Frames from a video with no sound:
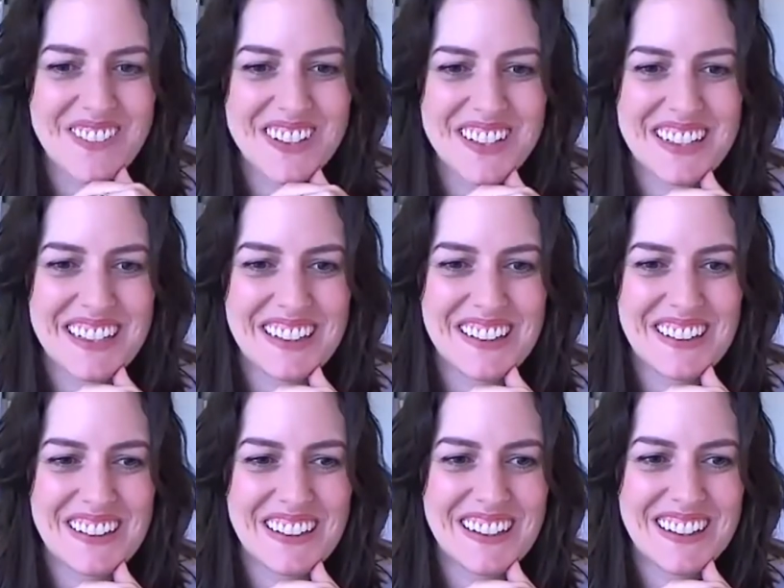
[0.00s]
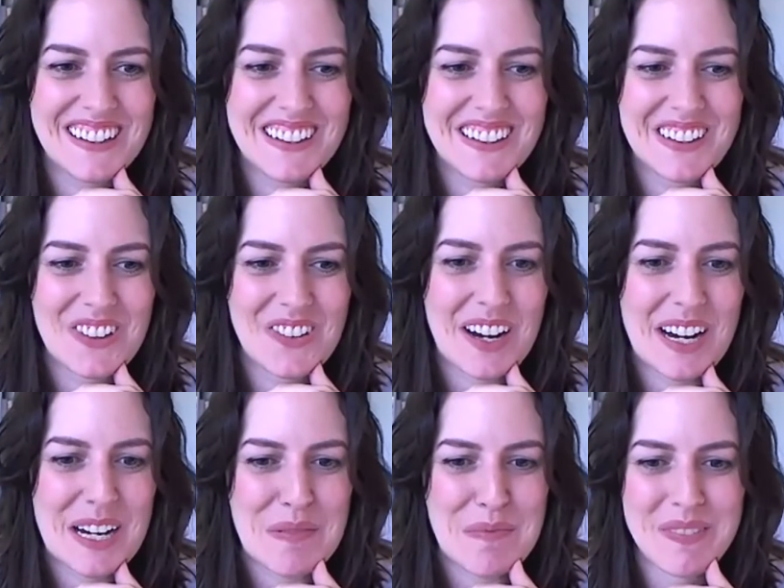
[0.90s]
looking at her. It, it, it's
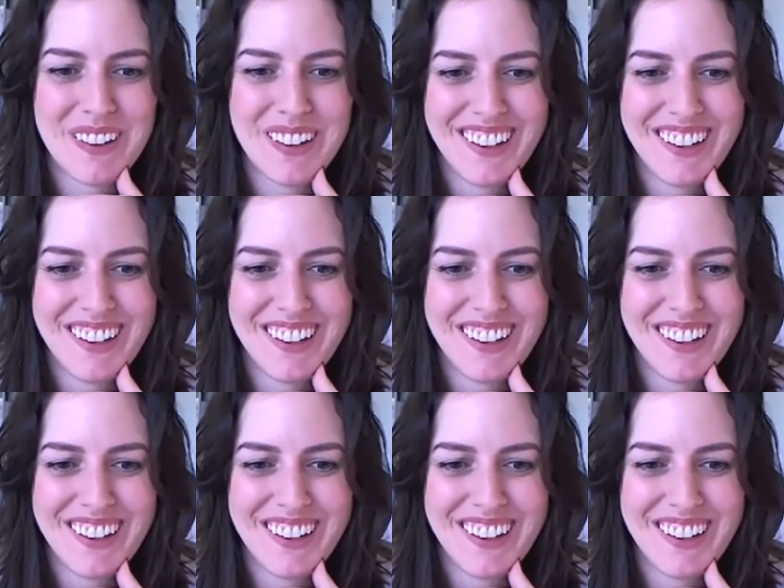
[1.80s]
awesome, right? right?